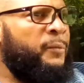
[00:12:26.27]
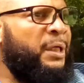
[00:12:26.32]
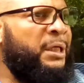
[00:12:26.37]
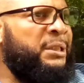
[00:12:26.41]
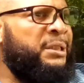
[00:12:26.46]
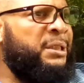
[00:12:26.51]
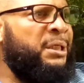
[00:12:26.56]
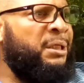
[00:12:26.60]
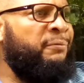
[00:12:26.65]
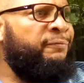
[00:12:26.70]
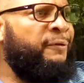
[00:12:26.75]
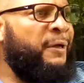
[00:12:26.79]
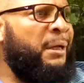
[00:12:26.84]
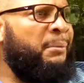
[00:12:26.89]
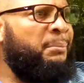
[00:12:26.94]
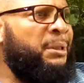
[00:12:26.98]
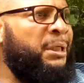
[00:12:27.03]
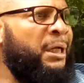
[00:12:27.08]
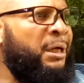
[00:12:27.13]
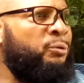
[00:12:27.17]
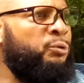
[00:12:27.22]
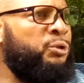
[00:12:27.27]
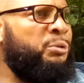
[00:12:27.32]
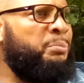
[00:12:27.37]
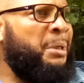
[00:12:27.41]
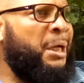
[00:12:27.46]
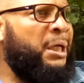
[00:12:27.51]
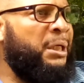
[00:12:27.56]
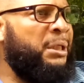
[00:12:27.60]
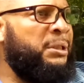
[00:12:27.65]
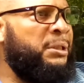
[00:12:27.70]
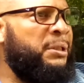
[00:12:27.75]
And see, family, that was
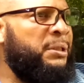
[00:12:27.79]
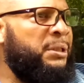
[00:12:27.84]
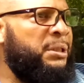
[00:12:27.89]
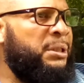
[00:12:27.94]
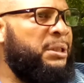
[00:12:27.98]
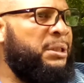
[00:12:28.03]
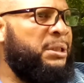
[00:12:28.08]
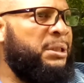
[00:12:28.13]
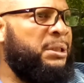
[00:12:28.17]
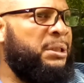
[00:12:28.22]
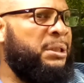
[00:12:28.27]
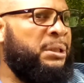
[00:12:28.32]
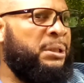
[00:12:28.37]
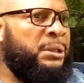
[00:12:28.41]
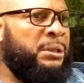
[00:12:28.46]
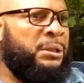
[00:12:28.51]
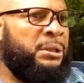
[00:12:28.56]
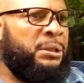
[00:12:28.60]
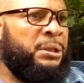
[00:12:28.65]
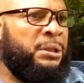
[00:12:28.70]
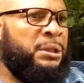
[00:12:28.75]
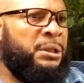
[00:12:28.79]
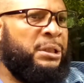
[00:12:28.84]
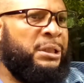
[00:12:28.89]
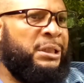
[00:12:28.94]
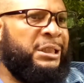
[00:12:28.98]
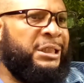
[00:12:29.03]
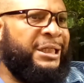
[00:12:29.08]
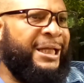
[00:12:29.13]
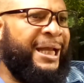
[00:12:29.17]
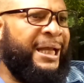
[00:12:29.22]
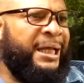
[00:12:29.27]
my
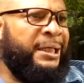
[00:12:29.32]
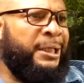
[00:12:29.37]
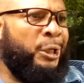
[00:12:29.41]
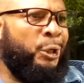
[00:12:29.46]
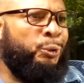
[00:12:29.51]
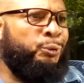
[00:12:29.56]
stand